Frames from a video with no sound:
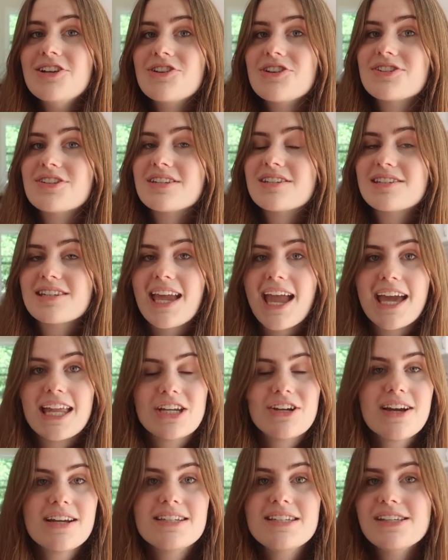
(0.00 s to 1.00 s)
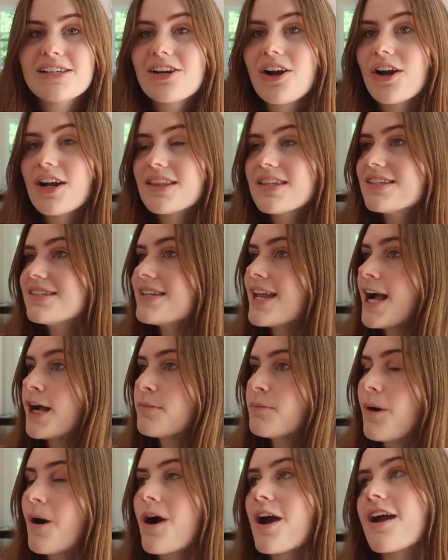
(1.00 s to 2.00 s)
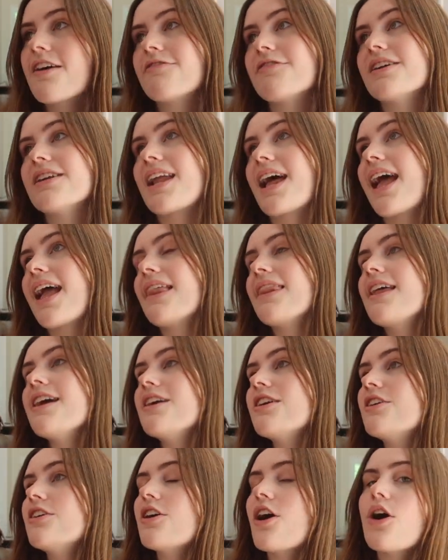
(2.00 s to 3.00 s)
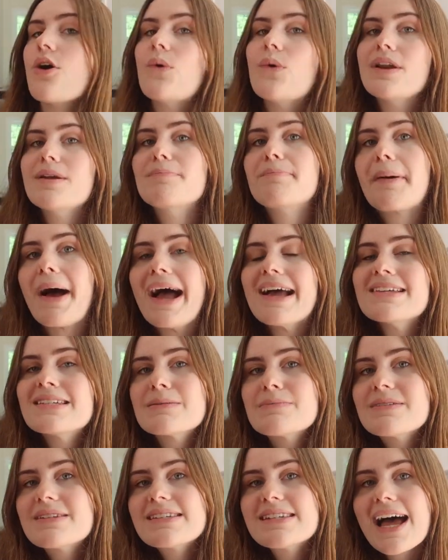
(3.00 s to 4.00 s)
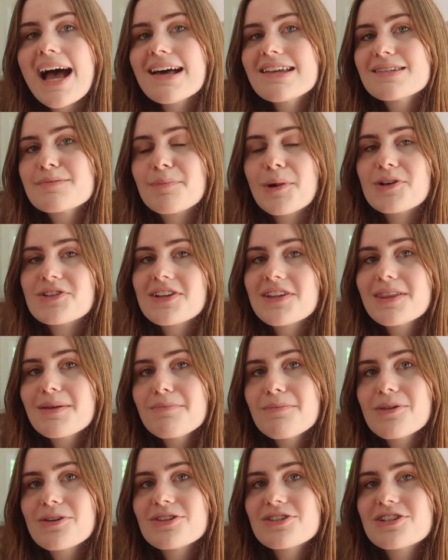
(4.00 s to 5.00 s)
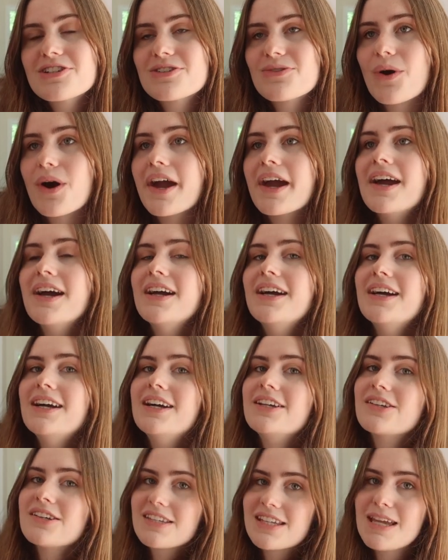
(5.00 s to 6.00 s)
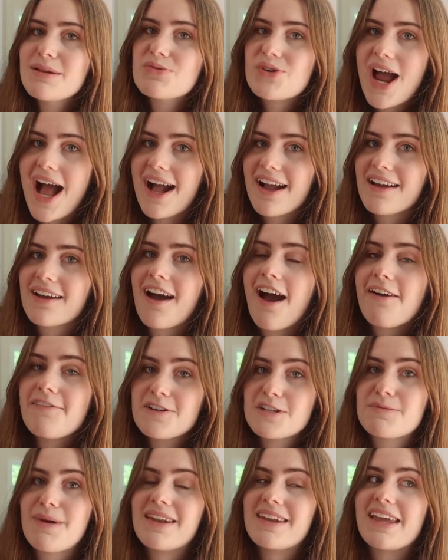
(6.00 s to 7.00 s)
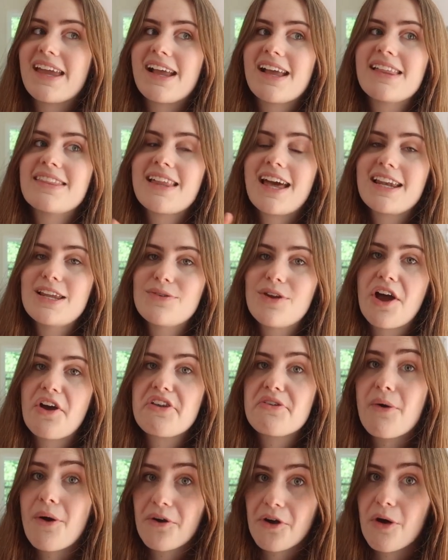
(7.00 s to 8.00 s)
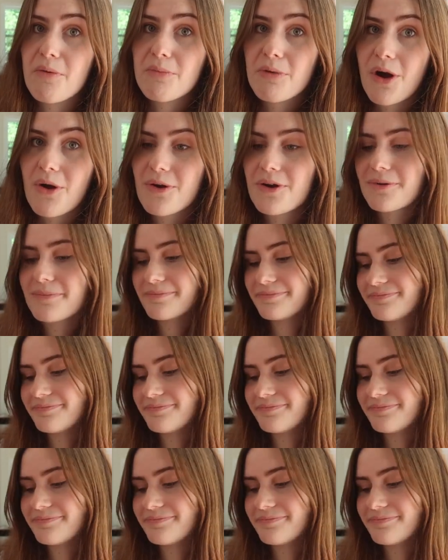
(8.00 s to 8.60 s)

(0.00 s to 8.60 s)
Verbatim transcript: just to scan your ID card at the snack bar every night. Like go and buy some SAS merch at the merch store. Just keep track of your spending. Then you know you won't go broke.